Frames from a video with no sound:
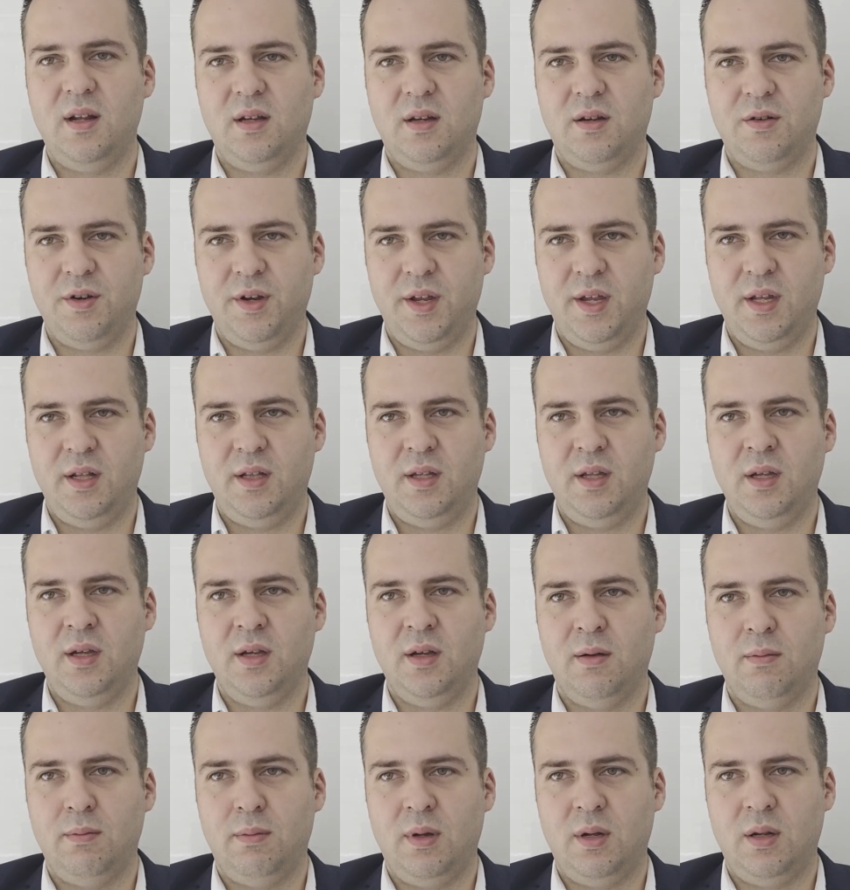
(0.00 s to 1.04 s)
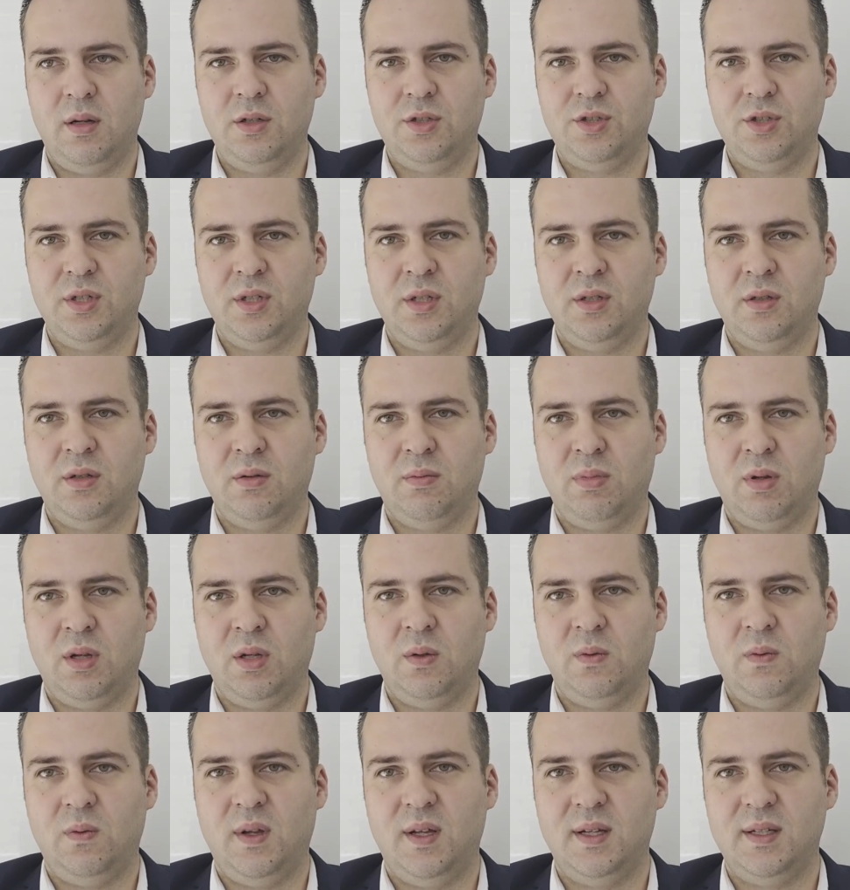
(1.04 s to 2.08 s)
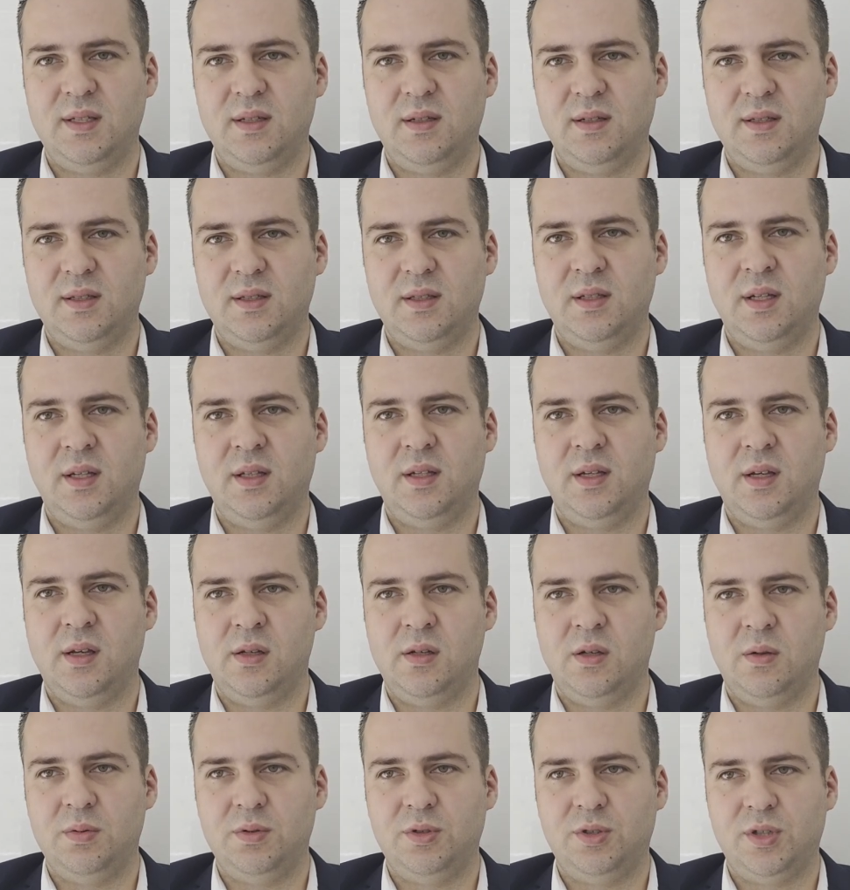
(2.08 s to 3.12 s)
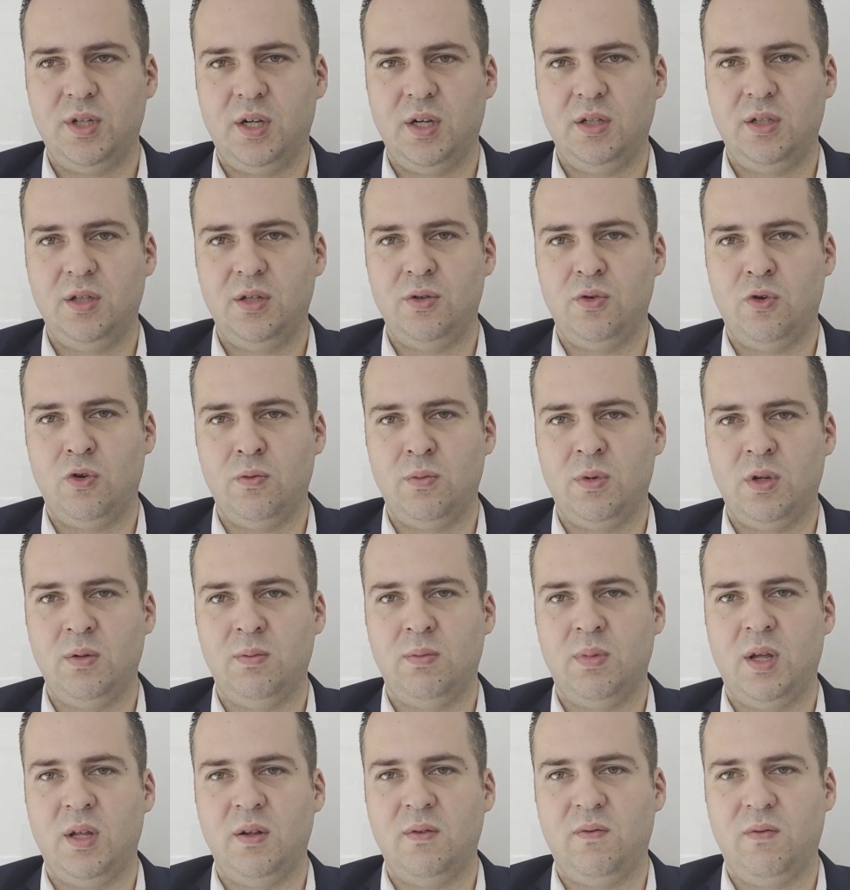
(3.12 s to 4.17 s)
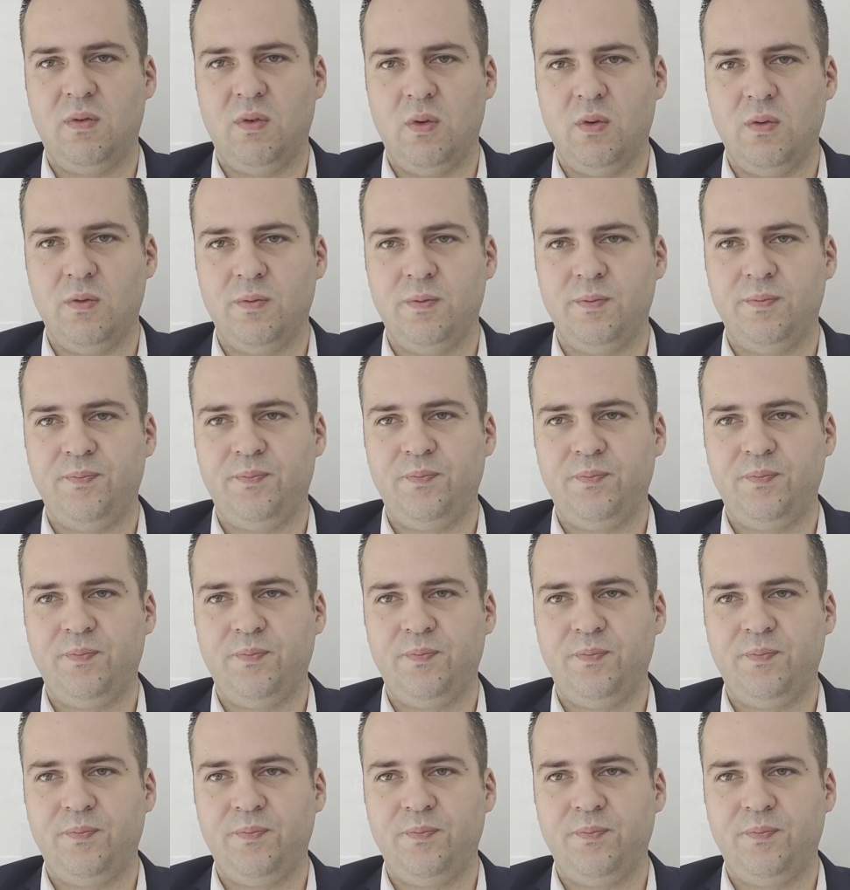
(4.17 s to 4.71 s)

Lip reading: creating a bulge in the blood vessels that can obstruct normal blood flow.